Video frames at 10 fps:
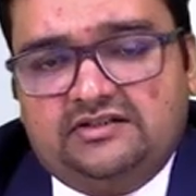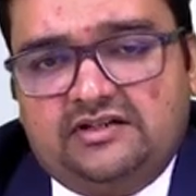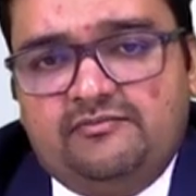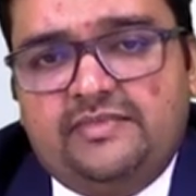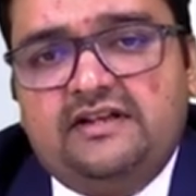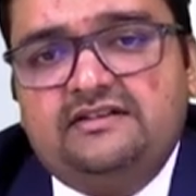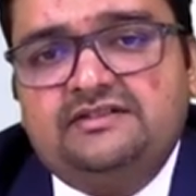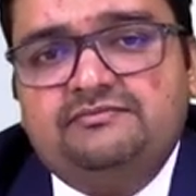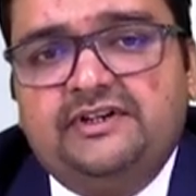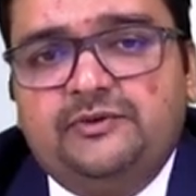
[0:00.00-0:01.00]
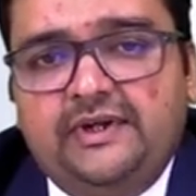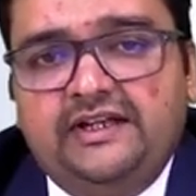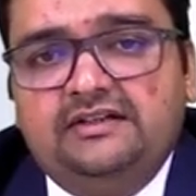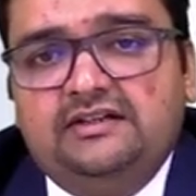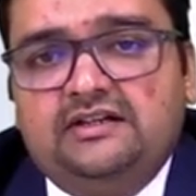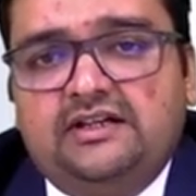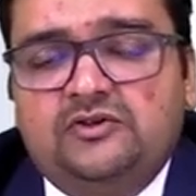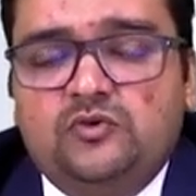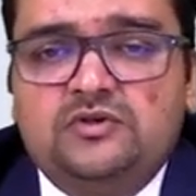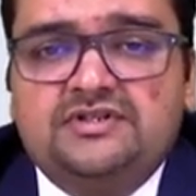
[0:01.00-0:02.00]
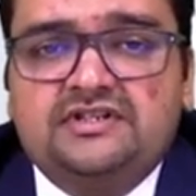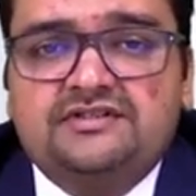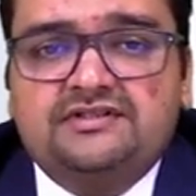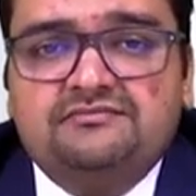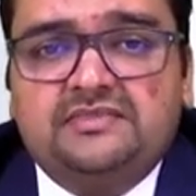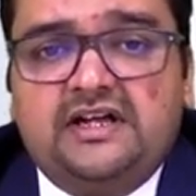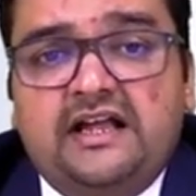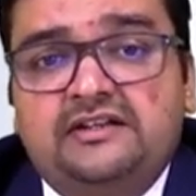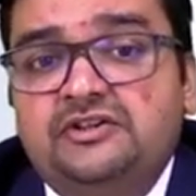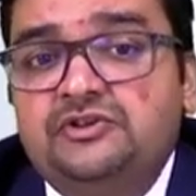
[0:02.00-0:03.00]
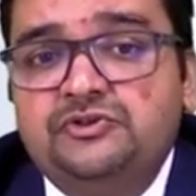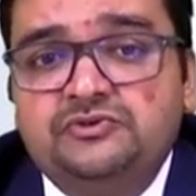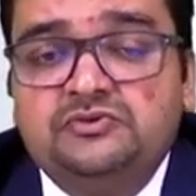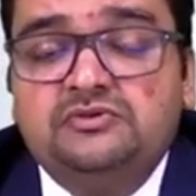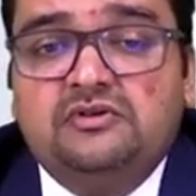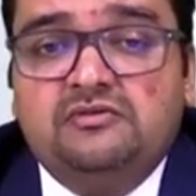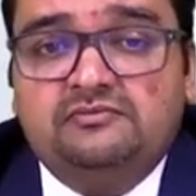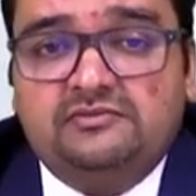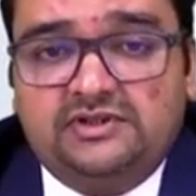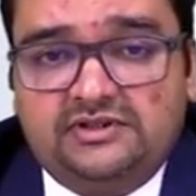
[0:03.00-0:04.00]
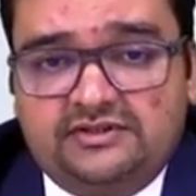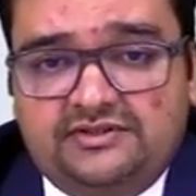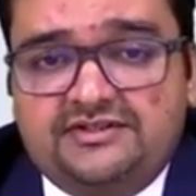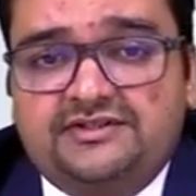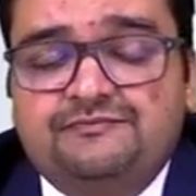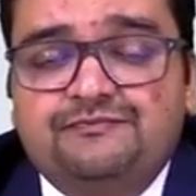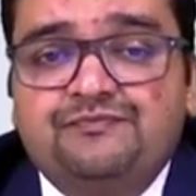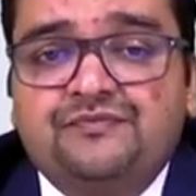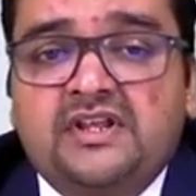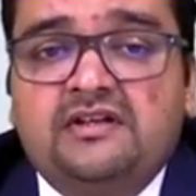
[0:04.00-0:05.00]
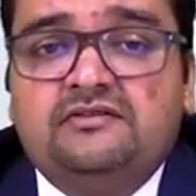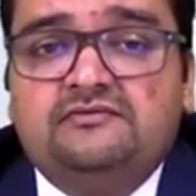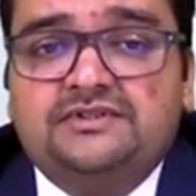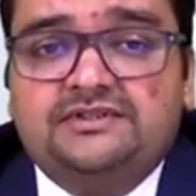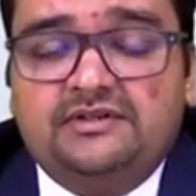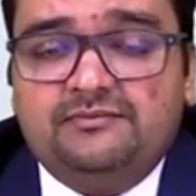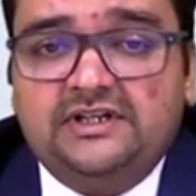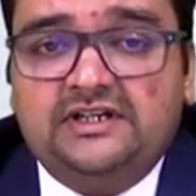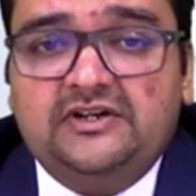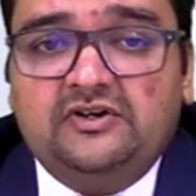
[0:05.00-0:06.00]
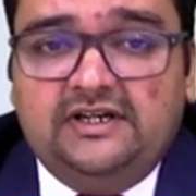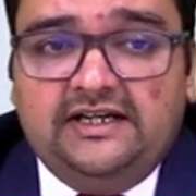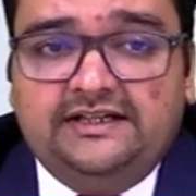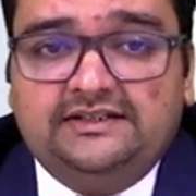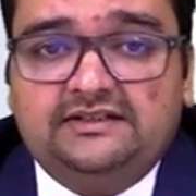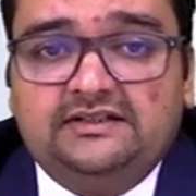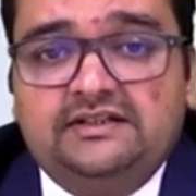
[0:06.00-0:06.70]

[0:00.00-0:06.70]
comparison between an old system and the new system, which is completely online.